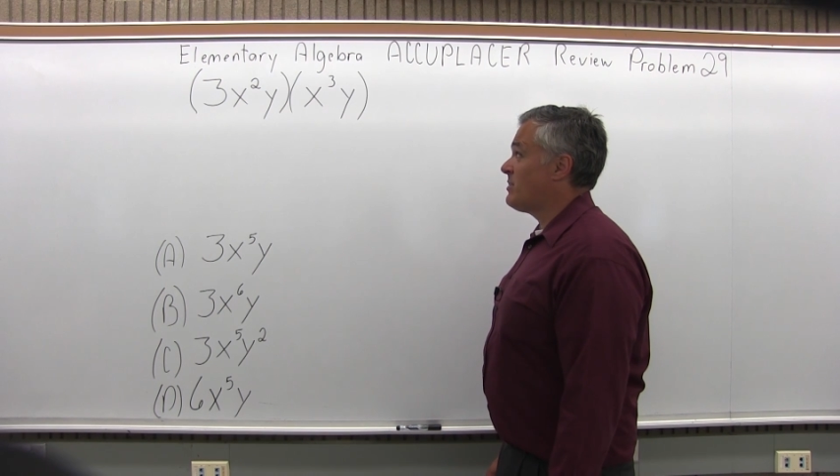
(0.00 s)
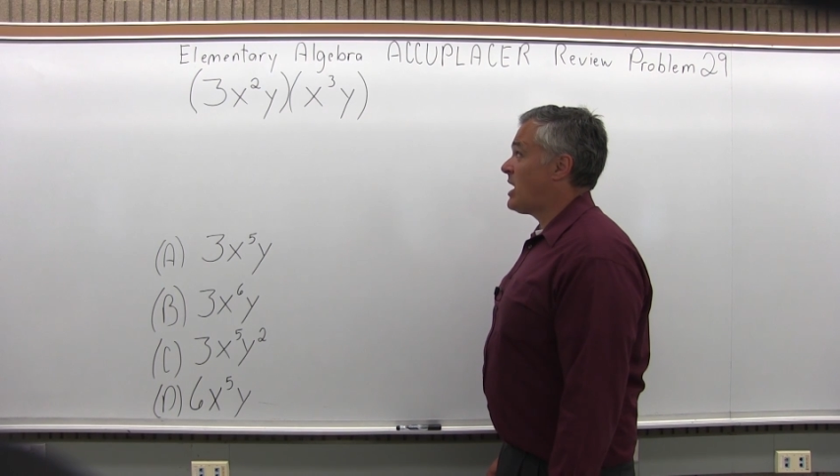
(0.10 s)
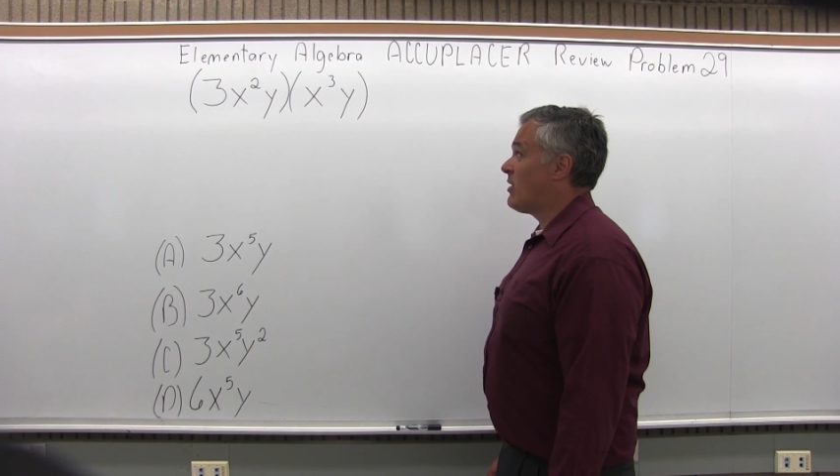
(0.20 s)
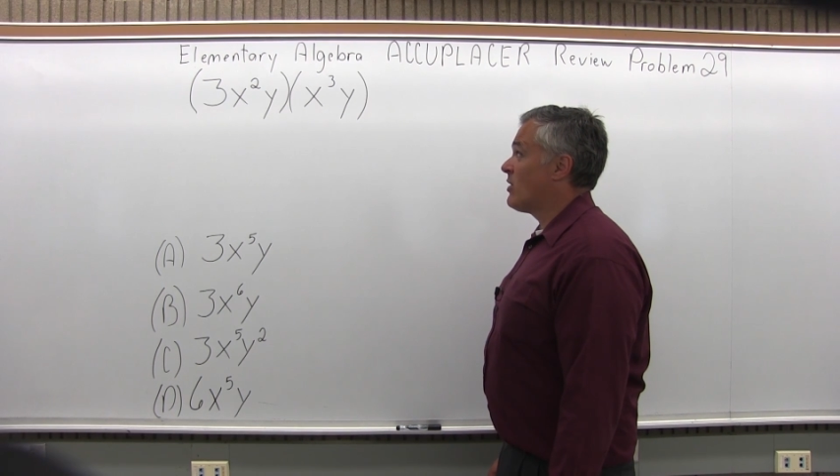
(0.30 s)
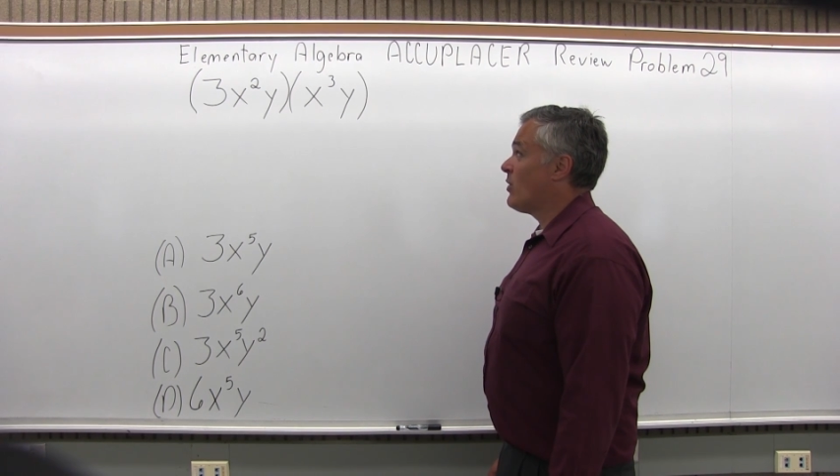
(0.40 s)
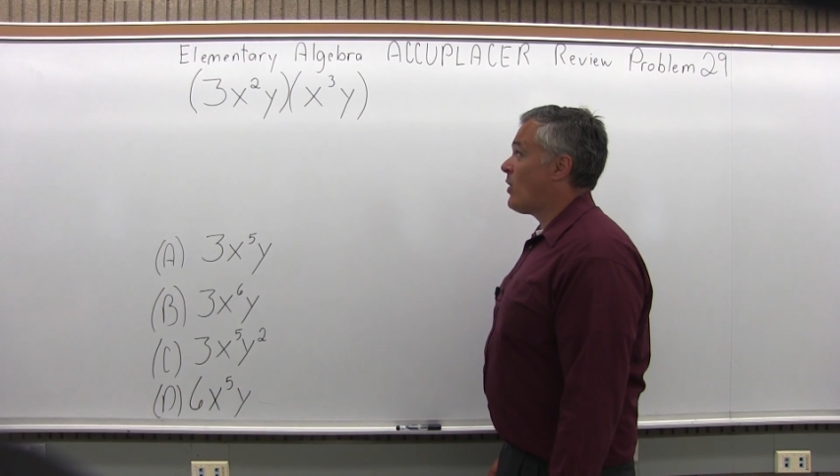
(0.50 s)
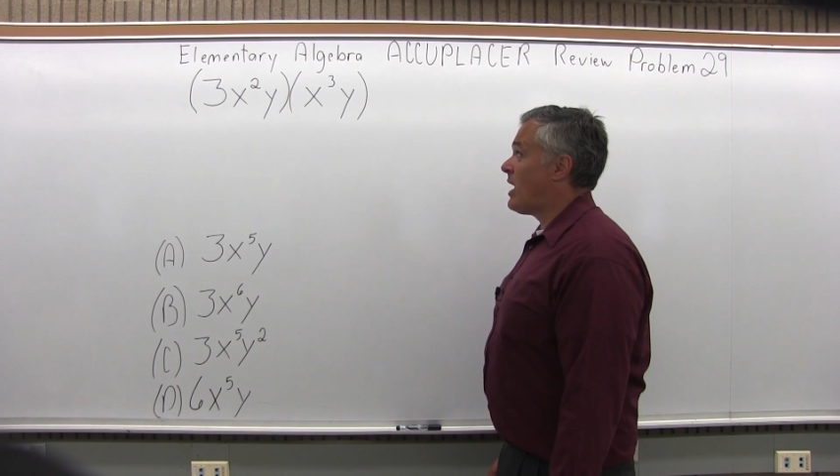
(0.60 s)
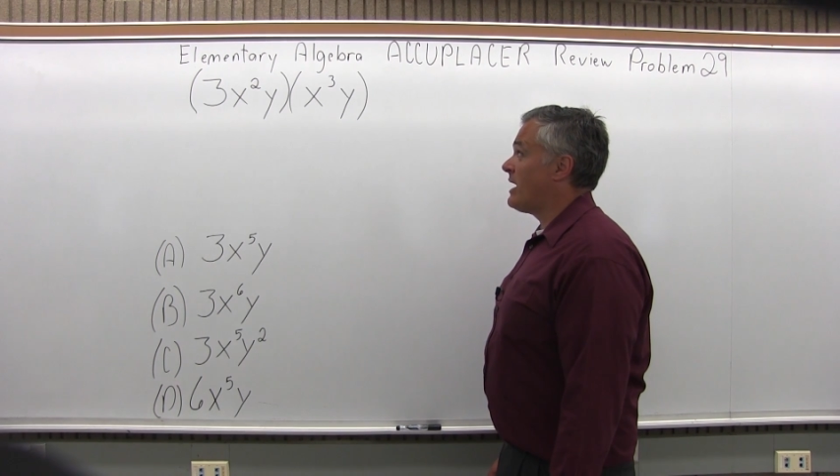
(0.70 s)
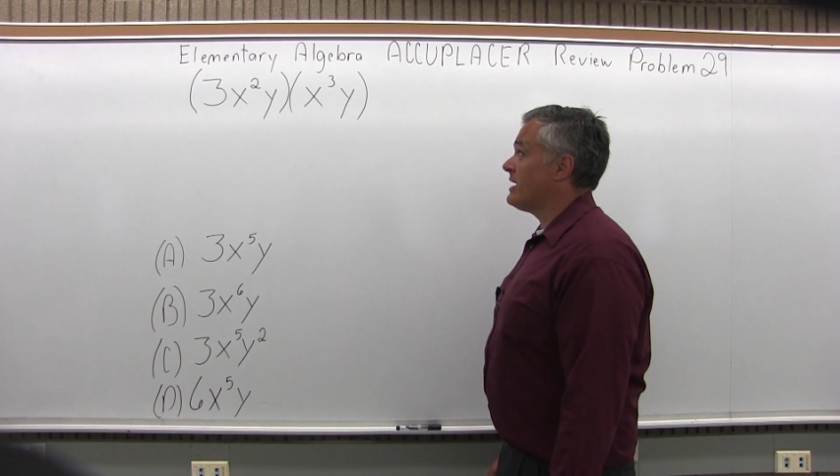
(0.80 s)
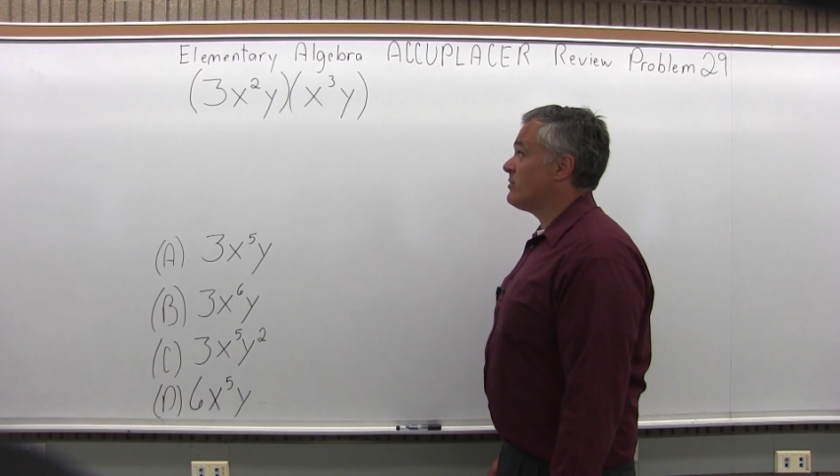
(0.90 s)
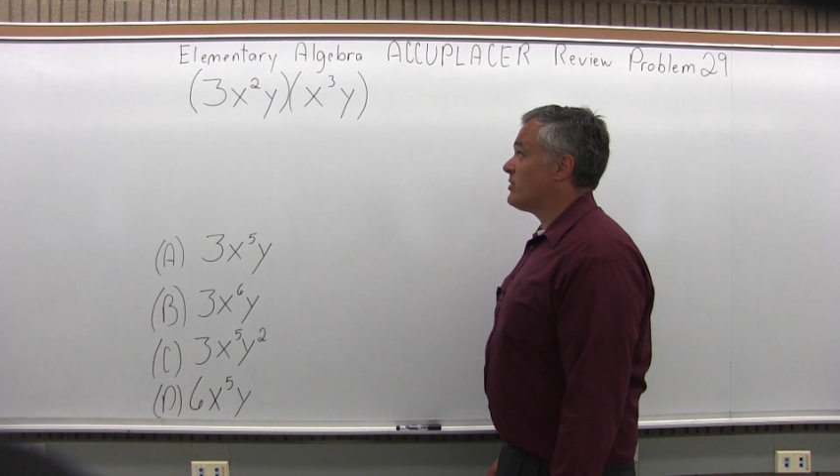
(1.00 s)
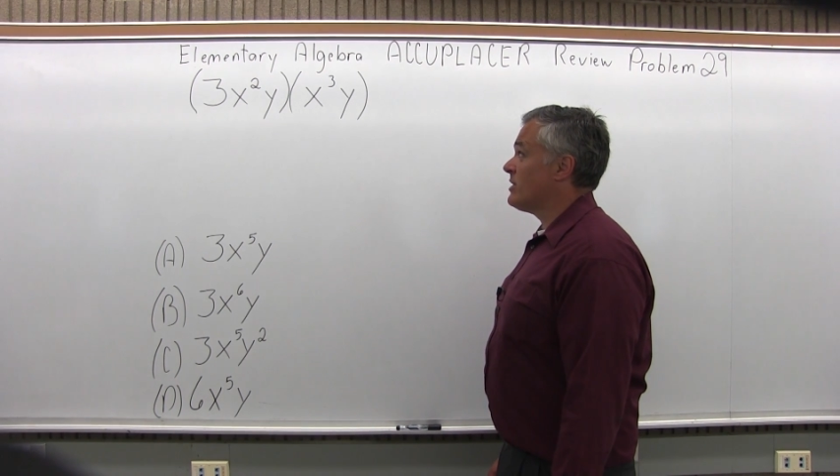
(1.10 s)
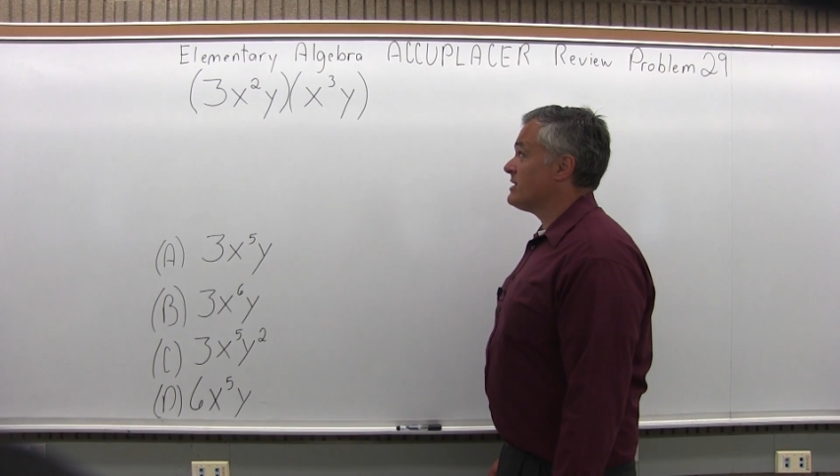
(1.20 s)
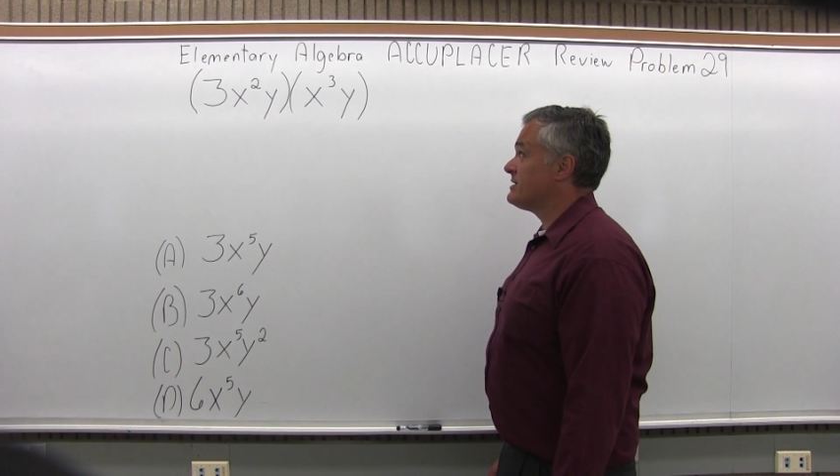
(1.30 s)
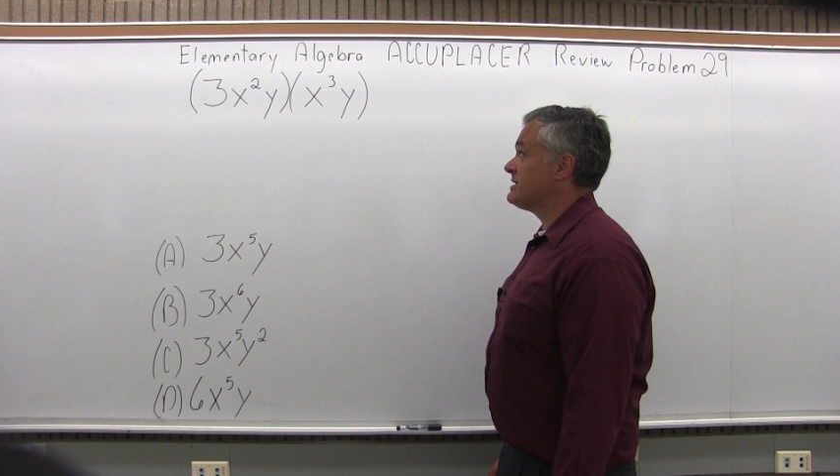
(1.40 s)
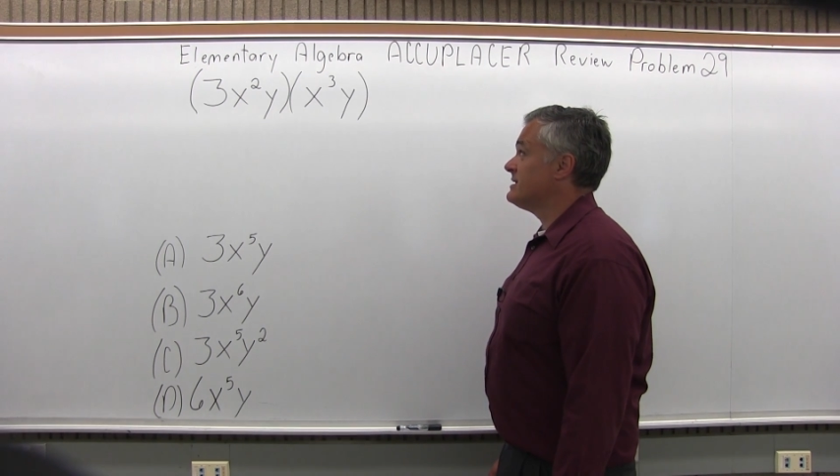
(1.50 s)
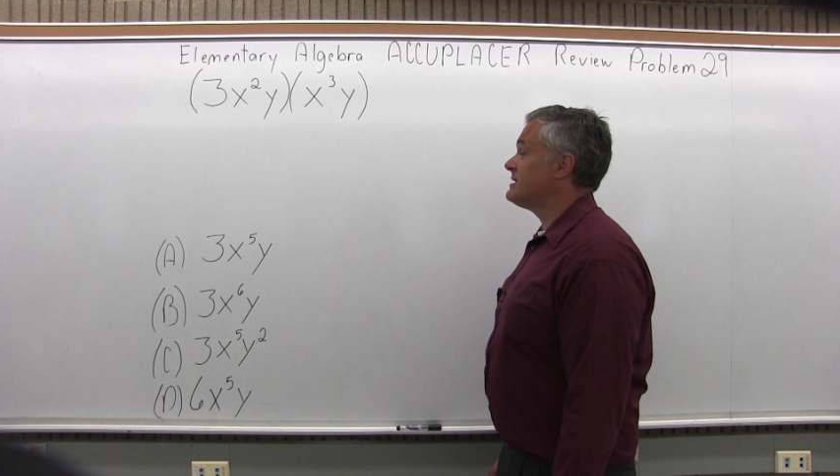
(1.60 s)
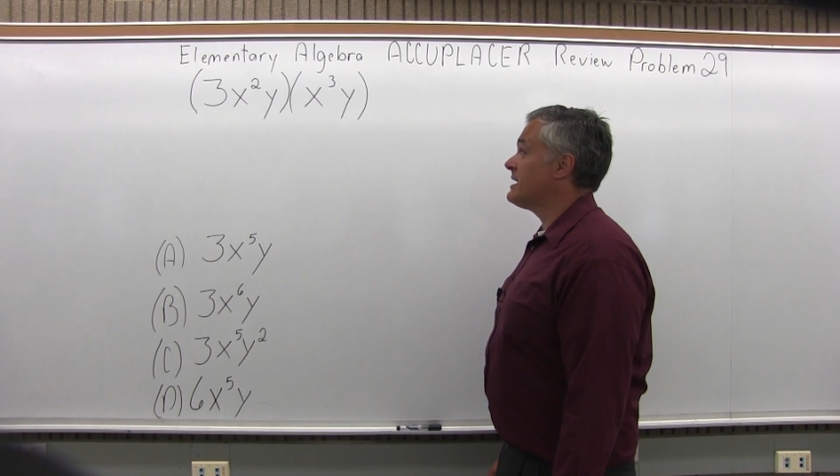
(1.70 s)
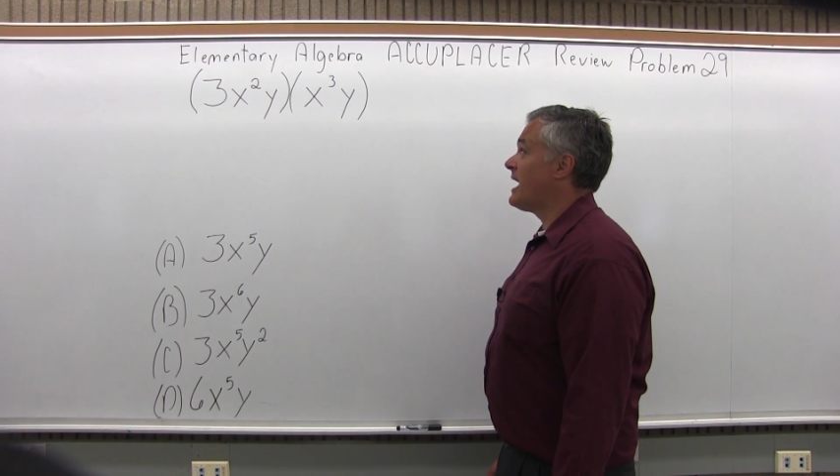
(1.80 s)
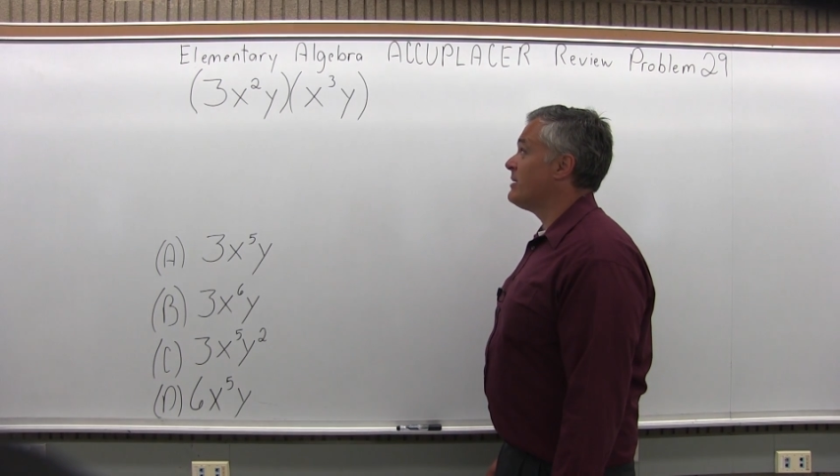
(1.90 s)
power y in
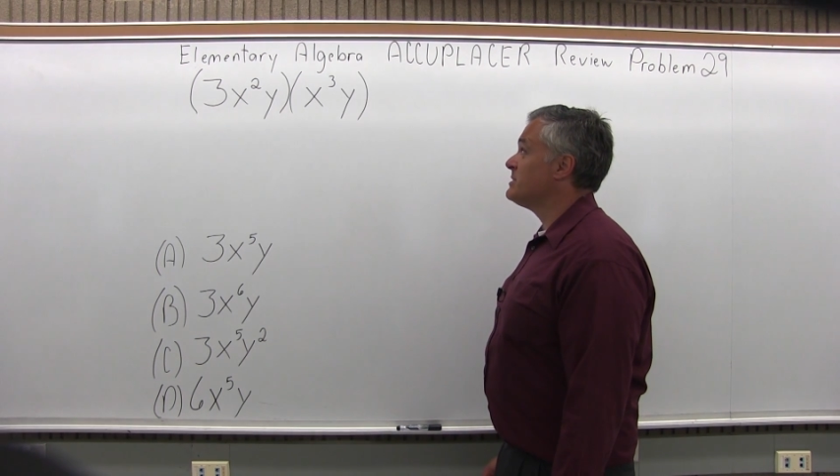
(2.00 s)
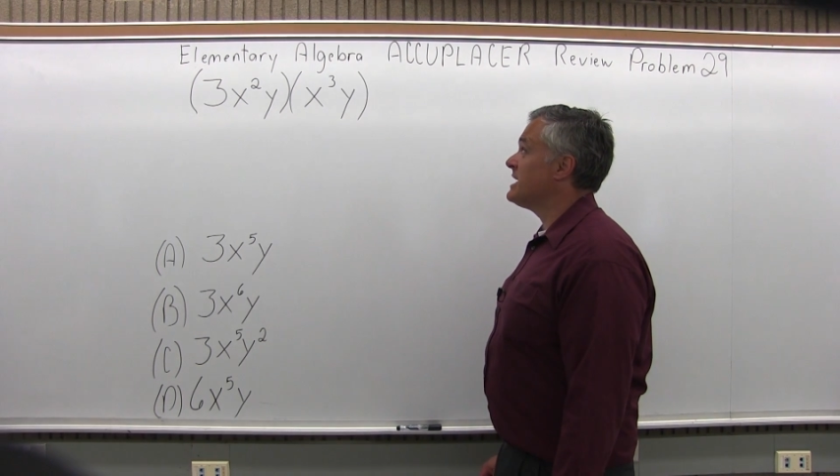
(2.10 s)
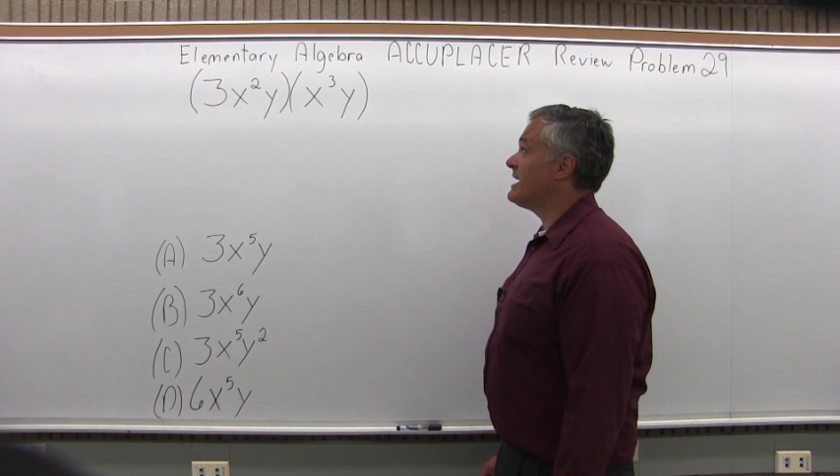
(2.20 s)
parentheses times